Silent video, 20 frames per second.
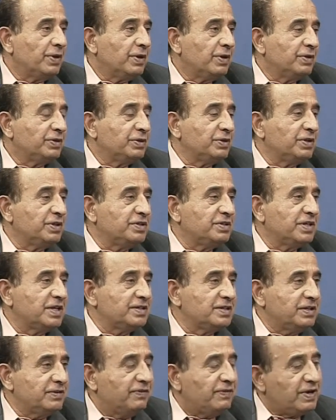So this
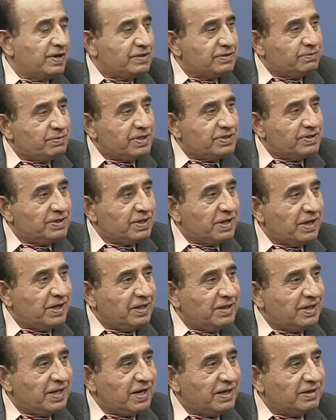testifies basically
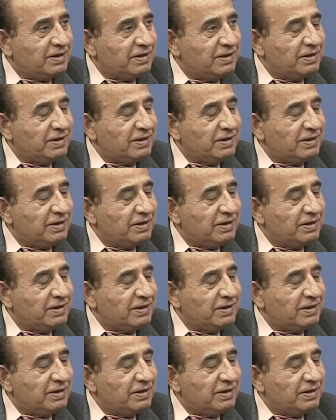that